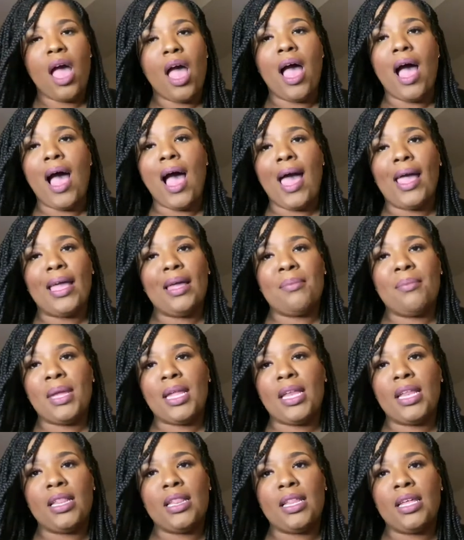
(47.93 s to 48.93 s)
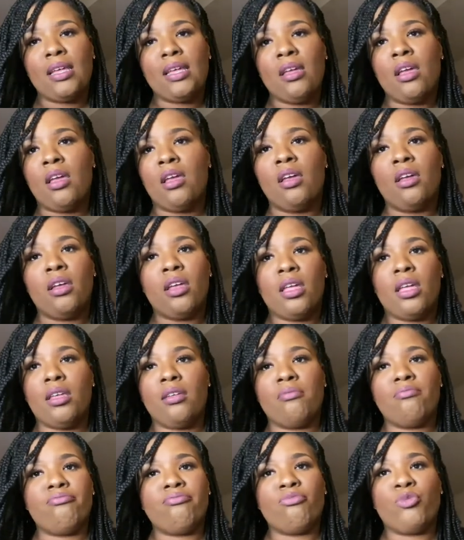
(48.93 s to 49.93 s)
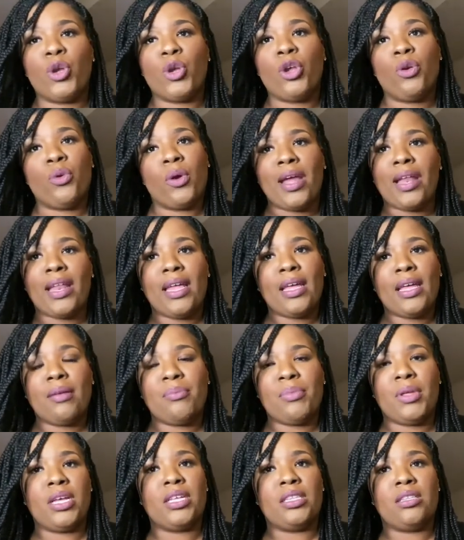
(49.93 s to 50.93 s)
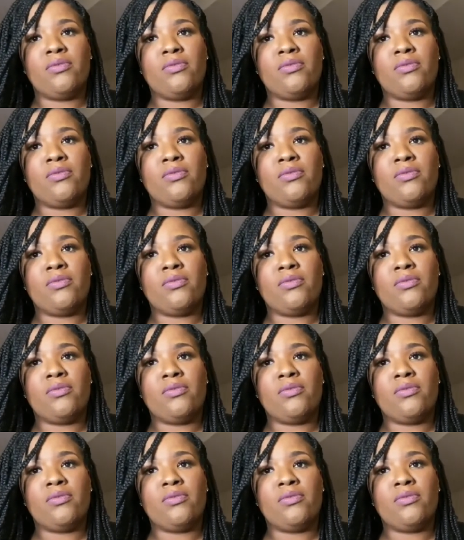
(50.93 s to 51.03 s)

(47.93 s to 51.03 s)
I immediately regret it because